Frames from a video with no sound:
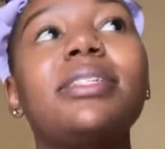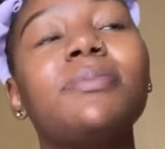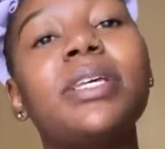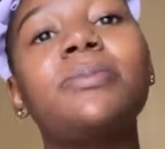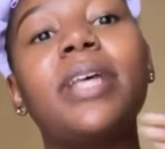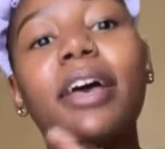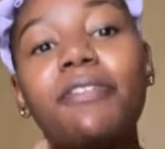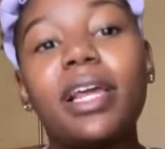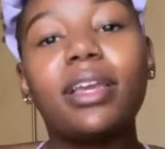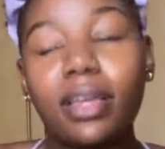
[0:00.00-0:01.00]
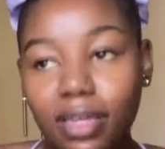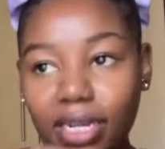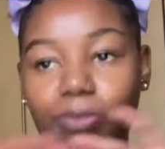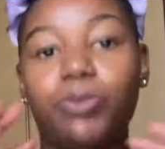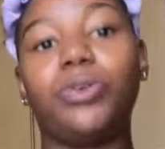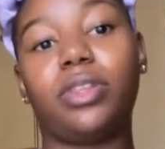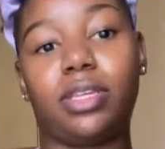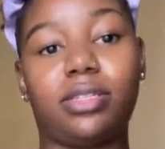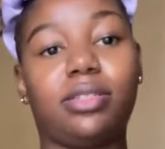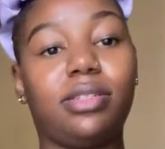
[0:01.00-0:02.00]
let me
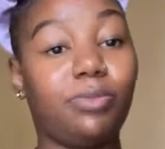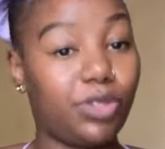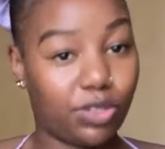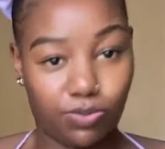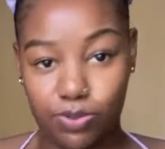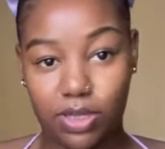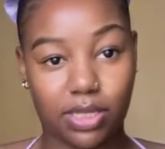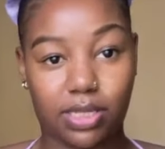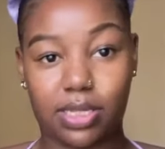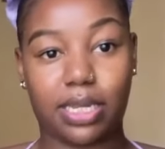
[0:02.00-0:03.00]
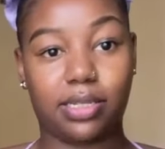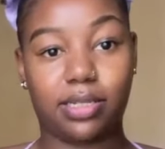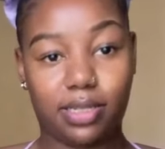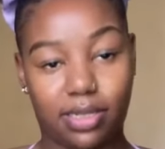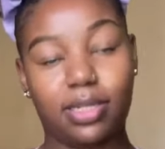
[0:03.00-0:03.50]
just put this, guys,